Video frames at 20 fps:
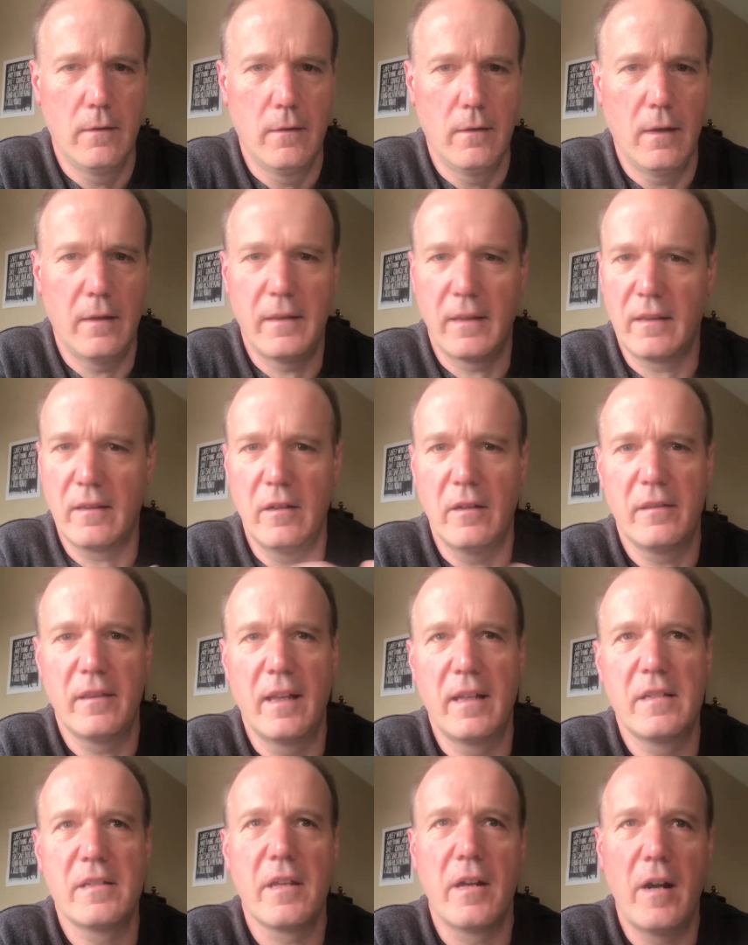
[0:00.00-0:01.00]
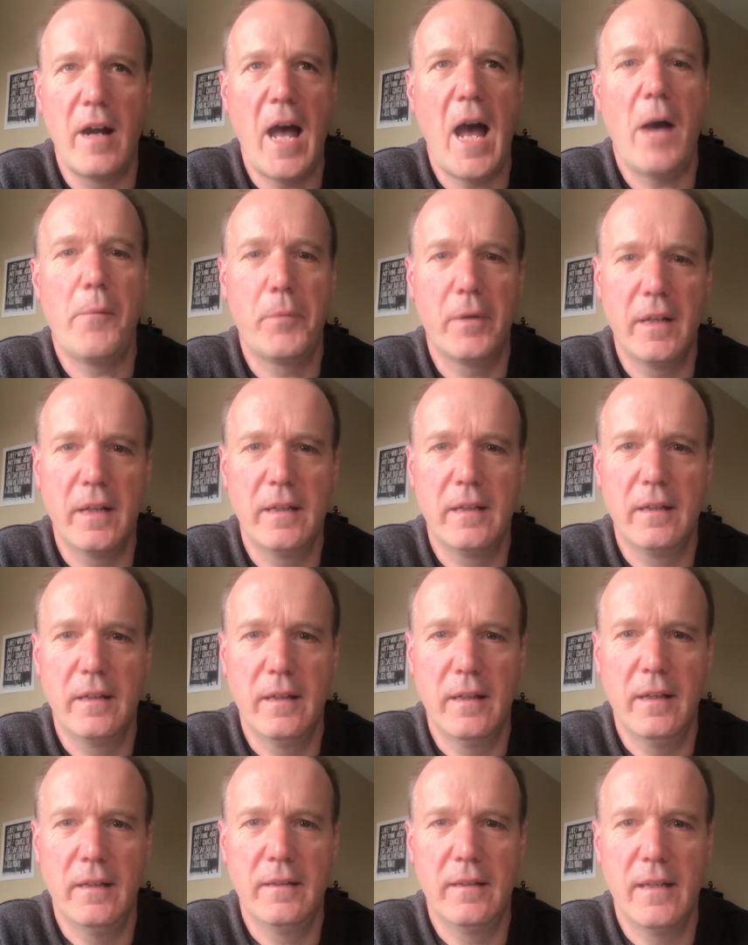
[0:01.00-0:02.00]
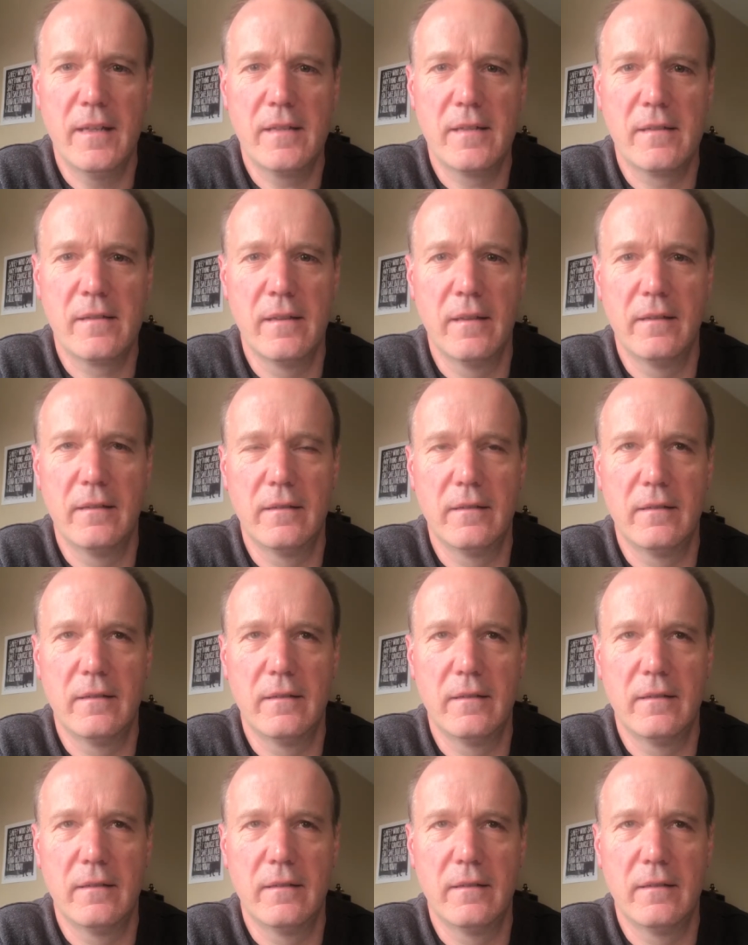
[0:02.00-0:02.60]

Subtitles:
I think there are things that are happening in this that